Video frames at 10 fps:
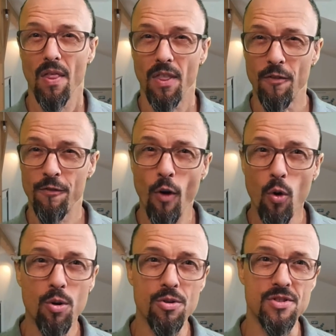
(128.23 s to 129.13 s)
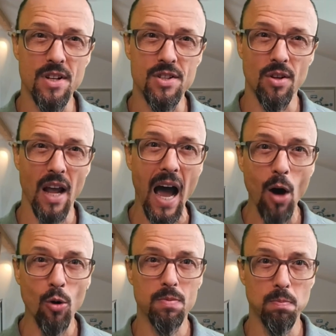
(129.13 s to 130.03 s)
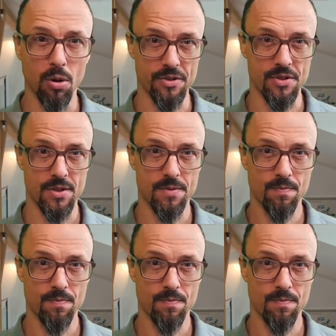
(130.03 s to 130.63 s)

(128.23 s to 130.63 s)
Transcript: The focus is on outputs,